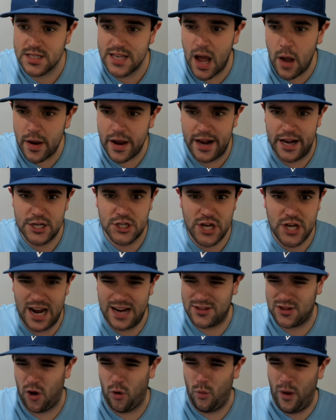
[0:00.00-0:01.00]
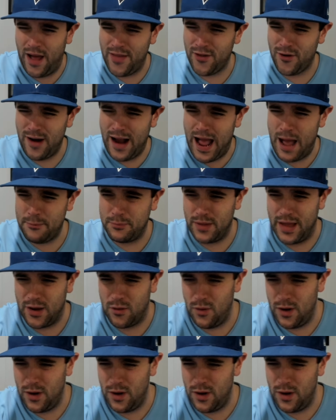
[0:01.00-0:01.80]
Now I gotta check the weather app. Like,